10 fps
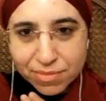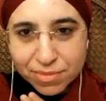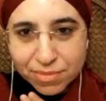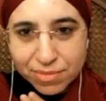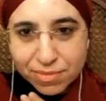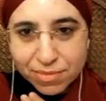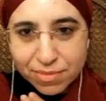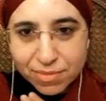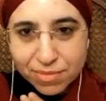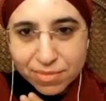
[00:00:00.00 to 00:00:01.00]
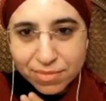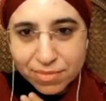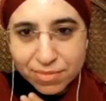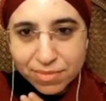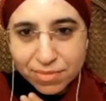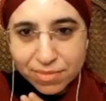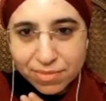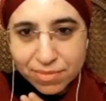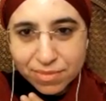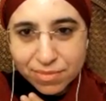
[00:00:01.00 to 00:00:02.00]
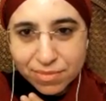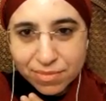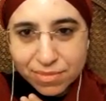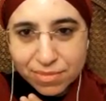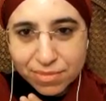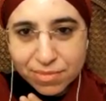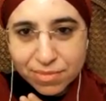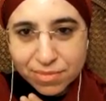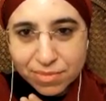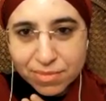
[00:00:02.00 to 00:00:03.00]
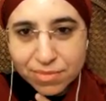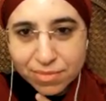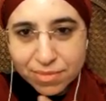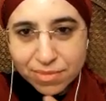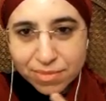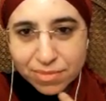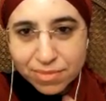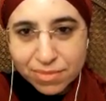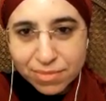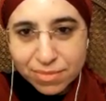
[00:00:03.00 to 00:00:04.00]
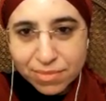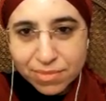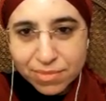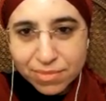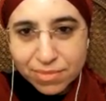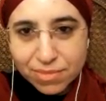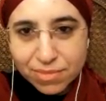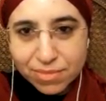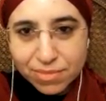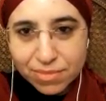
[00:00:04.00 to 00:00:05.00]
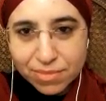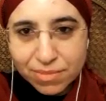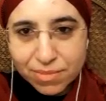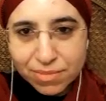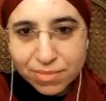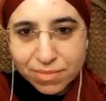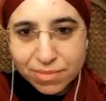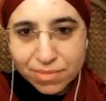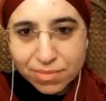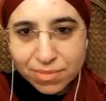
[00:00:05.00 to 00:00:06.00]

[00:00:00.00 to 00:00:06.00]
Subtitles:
No words are spoken by the person on screen.